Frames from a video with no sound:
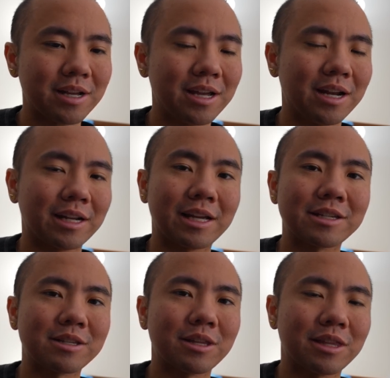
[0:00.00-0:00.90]
And I
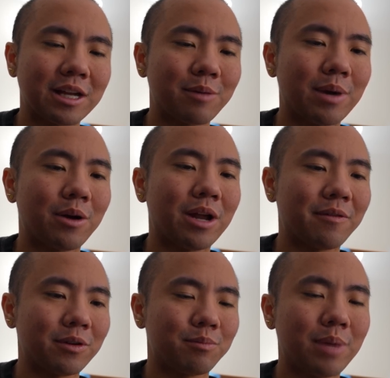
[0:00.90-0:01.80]
guess the thing about
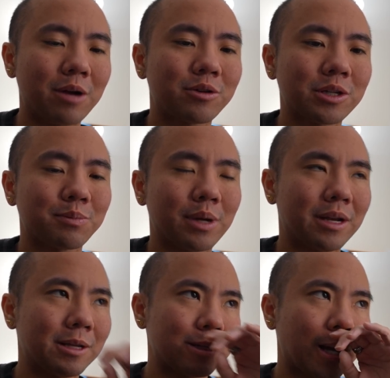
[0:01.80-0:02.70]
having a bowel
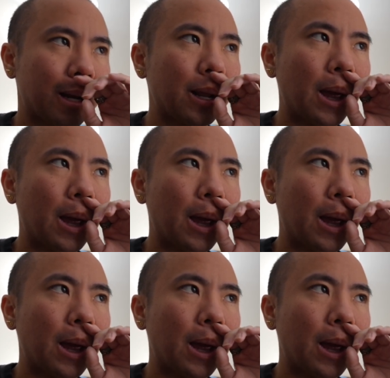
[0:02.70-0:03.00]
transplant is that